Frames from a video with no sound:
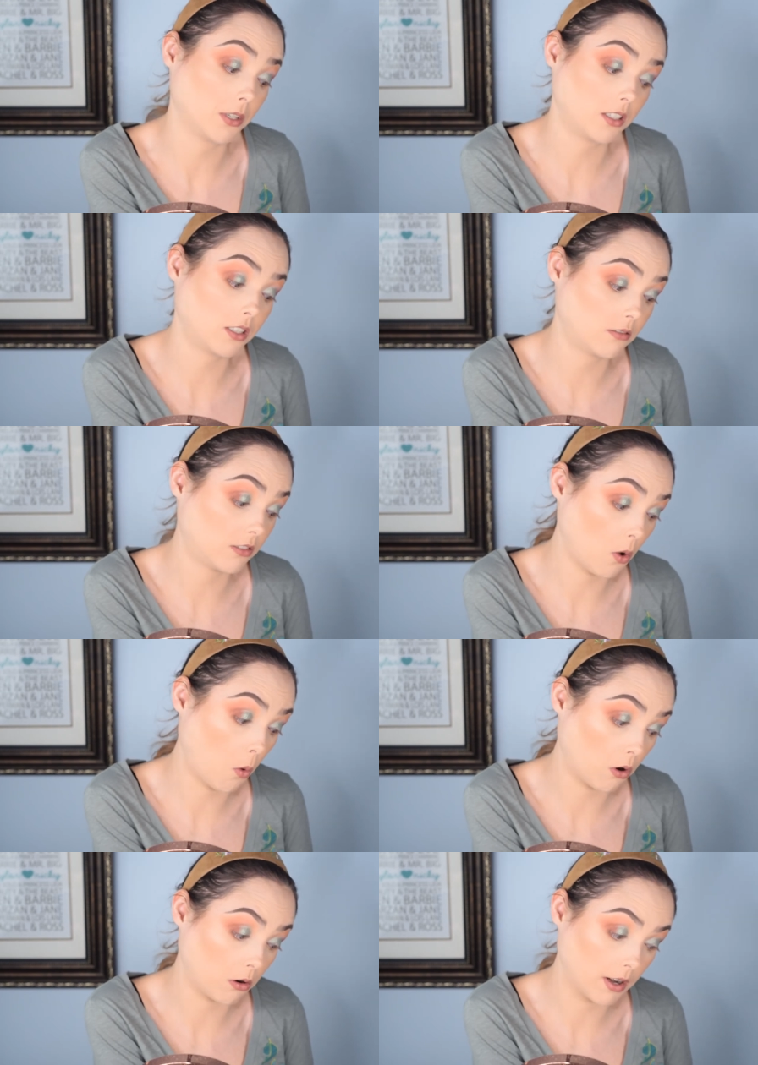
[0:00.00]
good
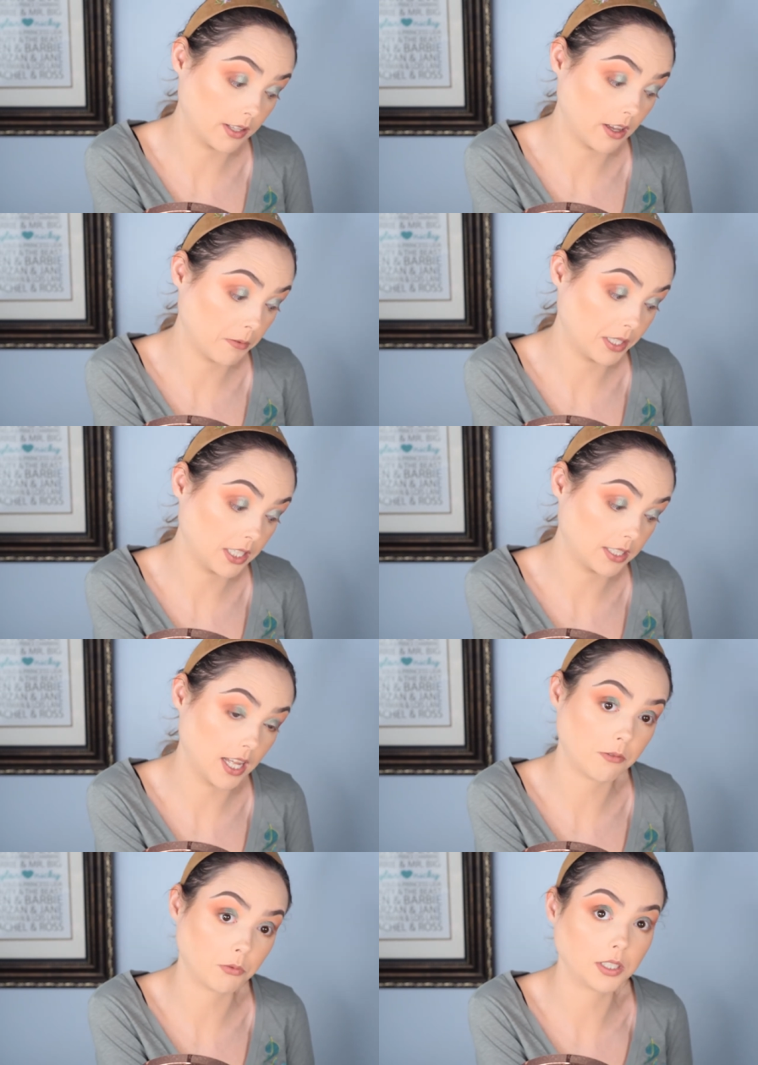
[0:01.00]
horror right there because
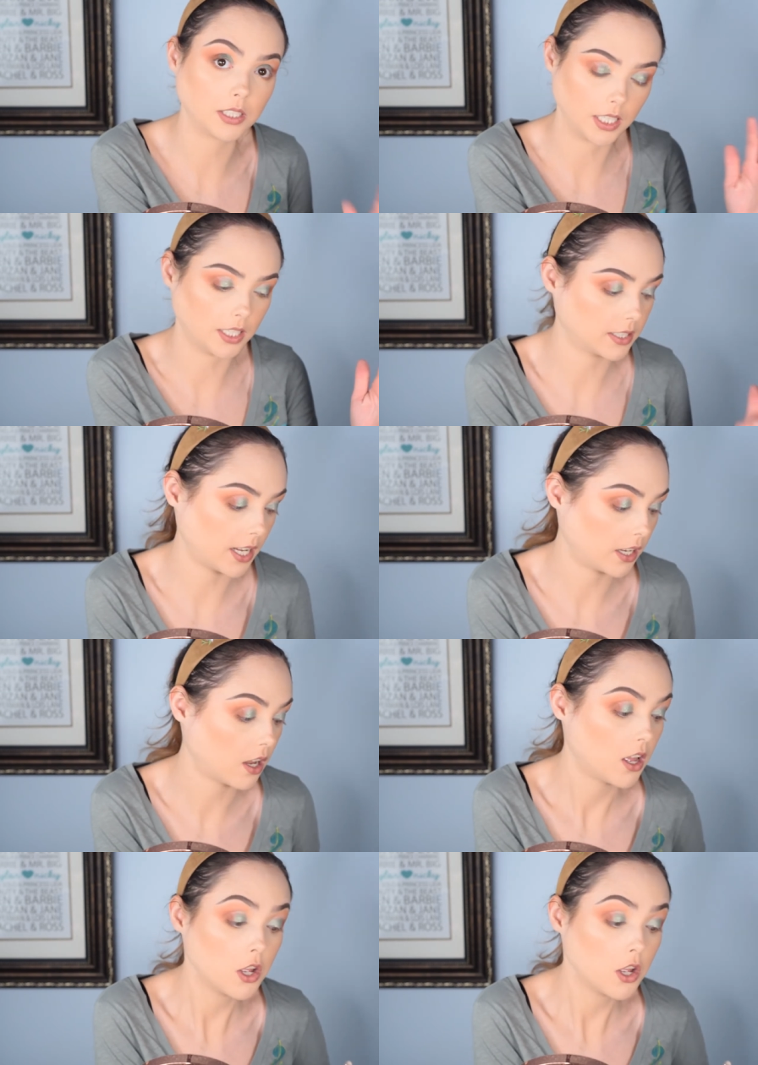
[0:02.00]
that really is like